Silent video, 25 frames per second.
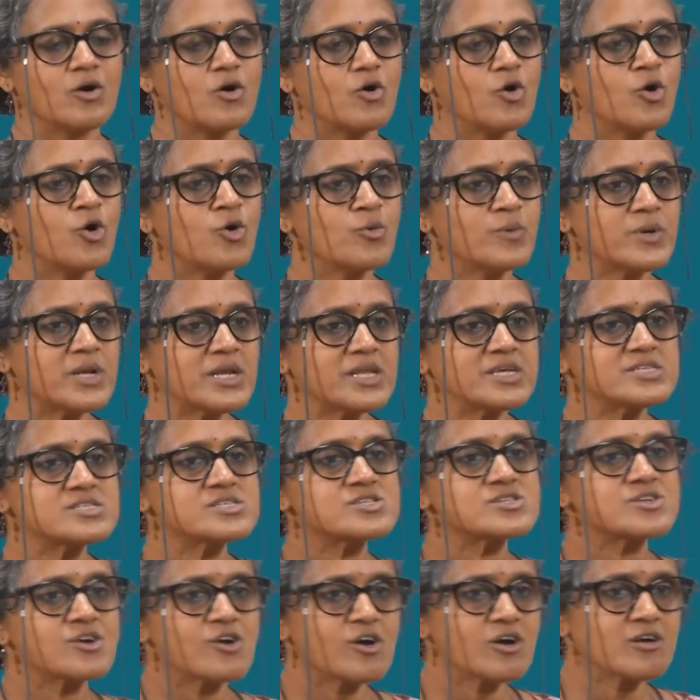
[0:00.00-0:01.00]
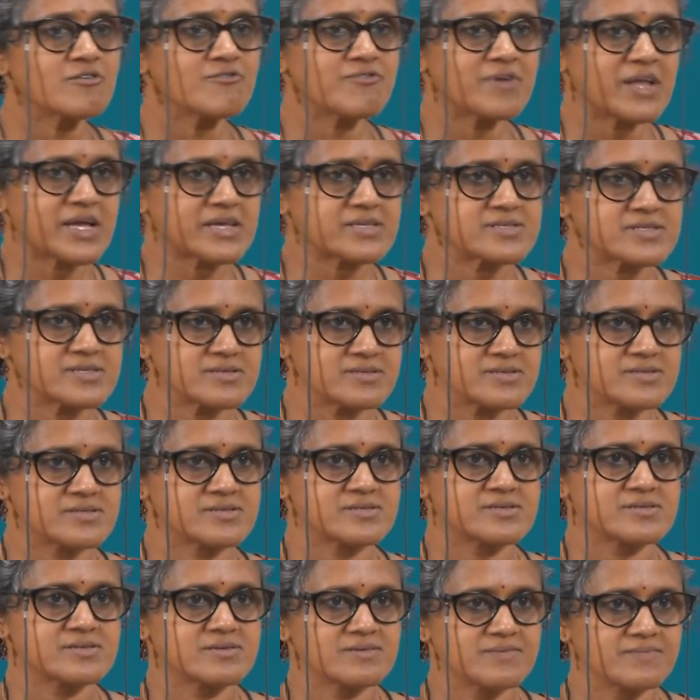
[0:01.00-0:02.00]
overly strong
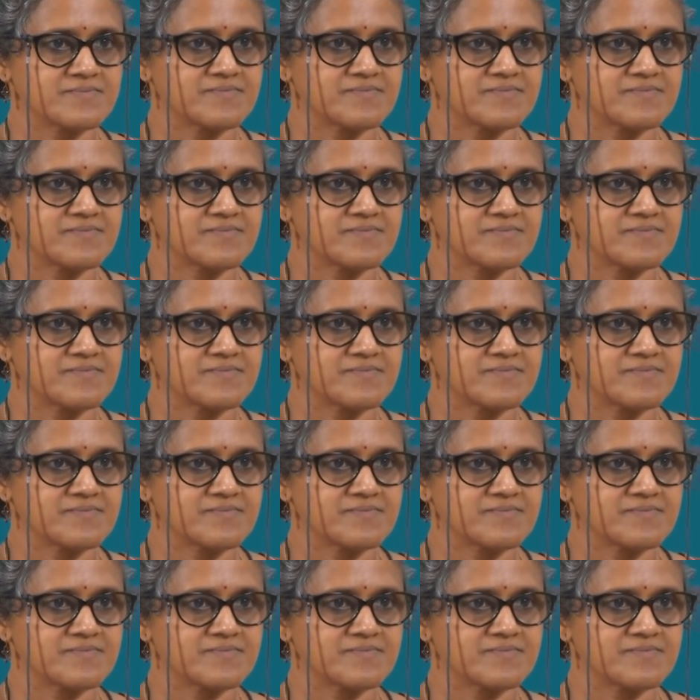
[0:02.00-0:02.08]
flexors.